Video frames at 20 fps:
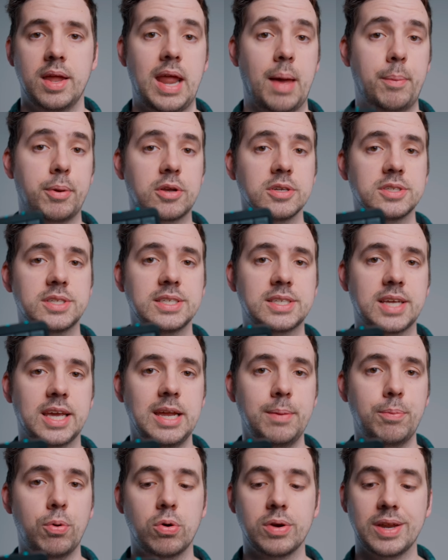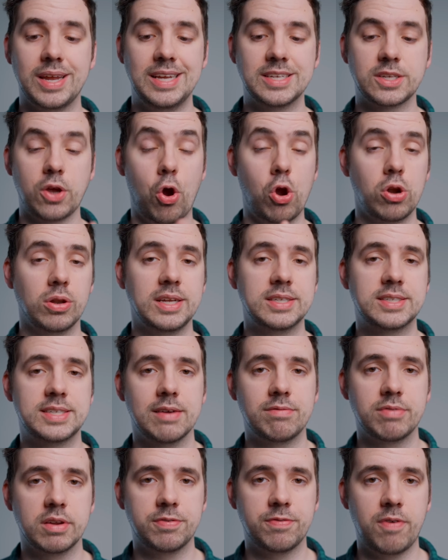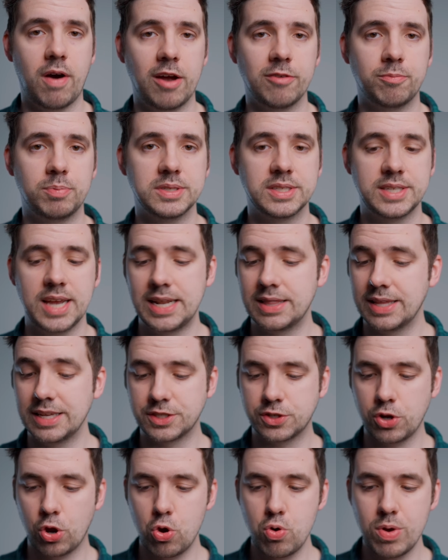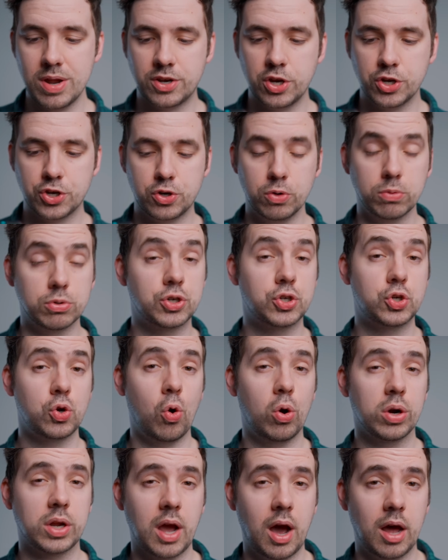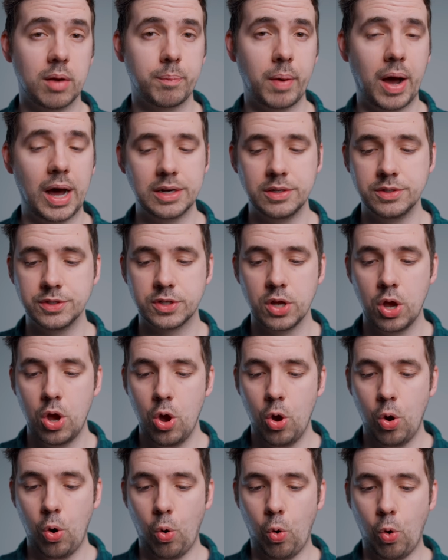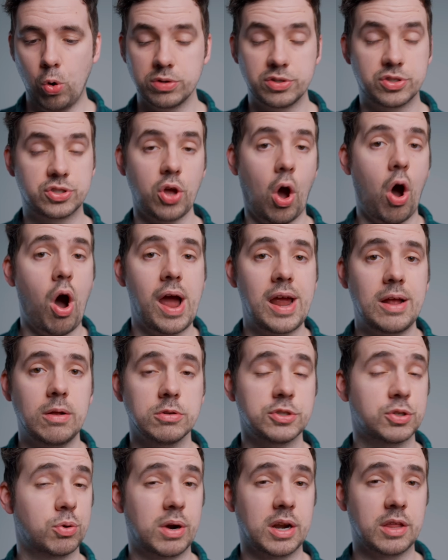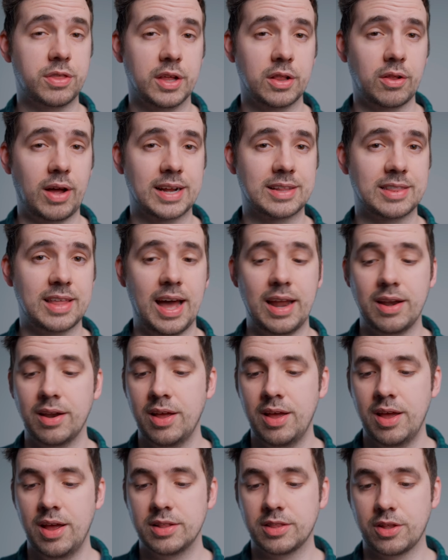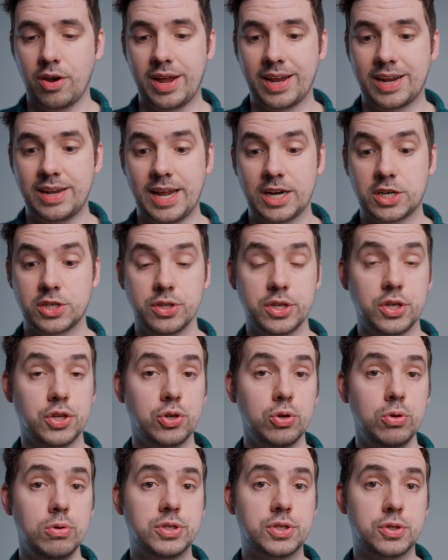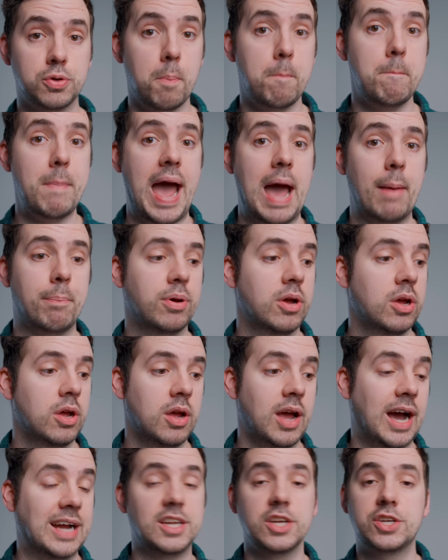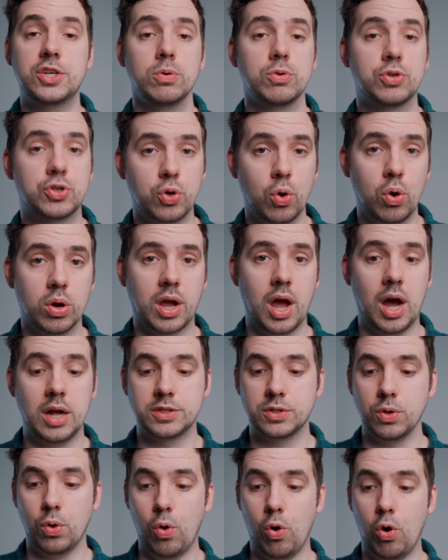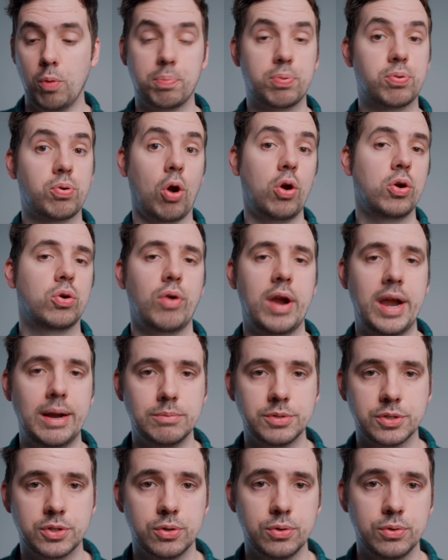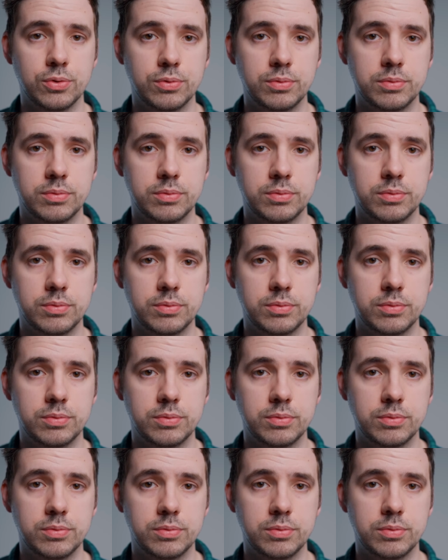Now, because this keyboard is only 75%, there's no additional shortcut buttons or dials or anything like that I can actually use to map additional shortcuts or programs to.